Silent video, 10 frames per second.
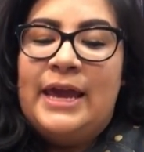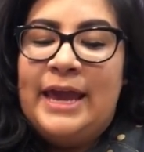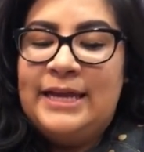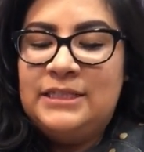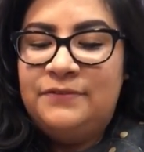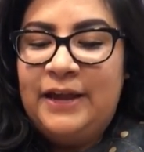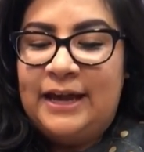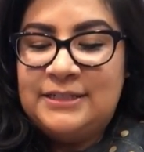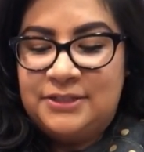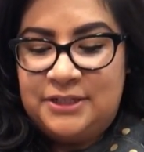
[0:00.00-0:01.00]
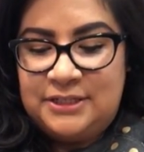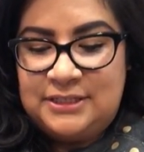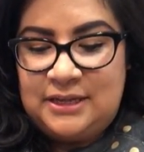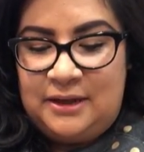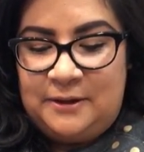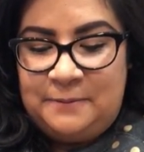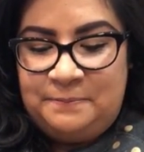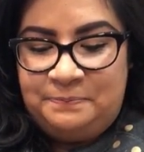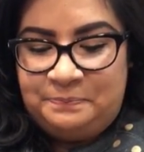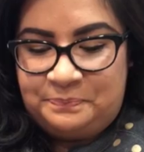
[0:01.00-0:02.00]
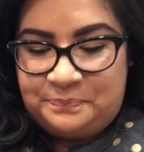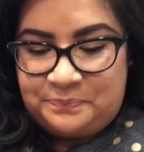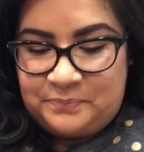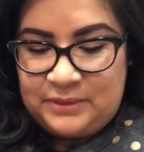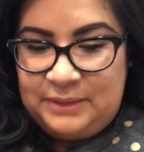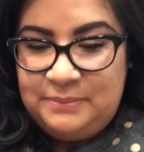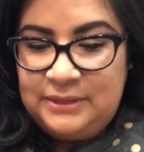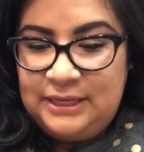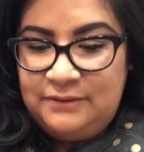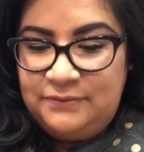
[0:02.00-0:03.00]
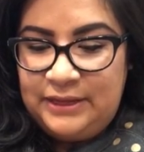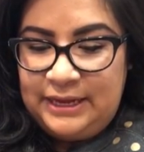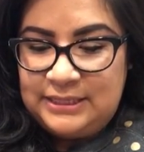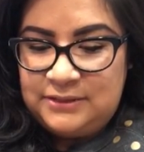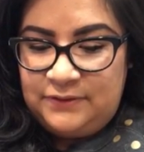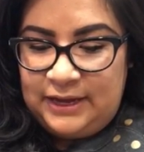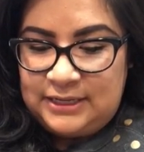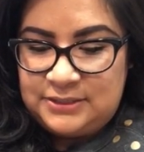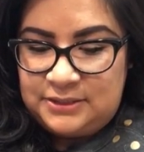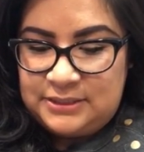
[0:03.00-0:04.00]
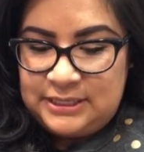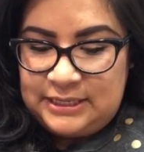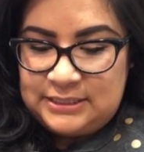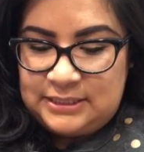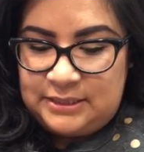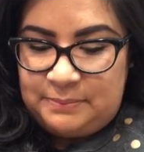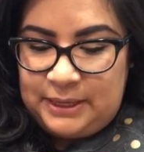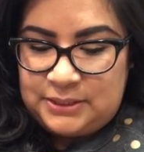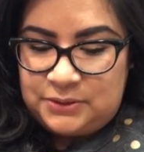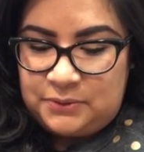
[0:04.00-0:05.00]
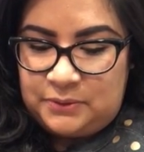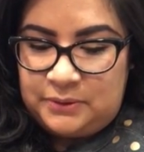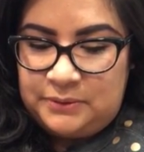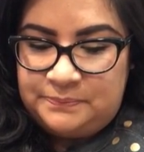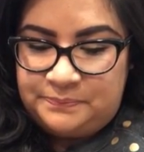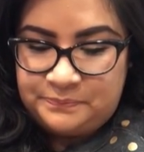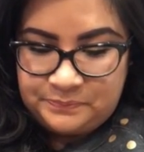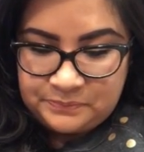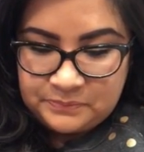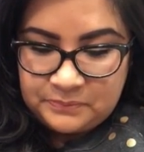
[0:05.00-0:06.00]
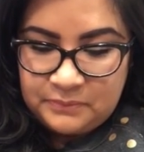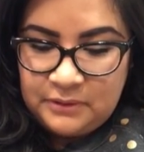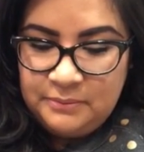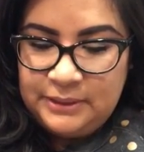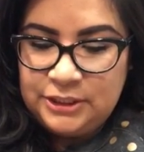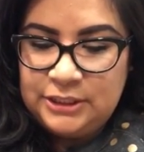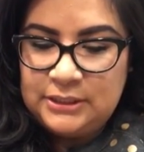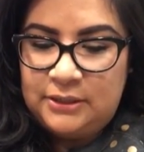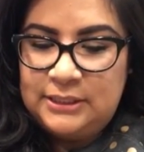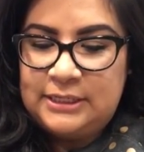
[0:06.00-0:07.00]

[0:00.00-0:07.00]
Ace of hazards, um, I believe the ace of hazards is the pentacle because she has all the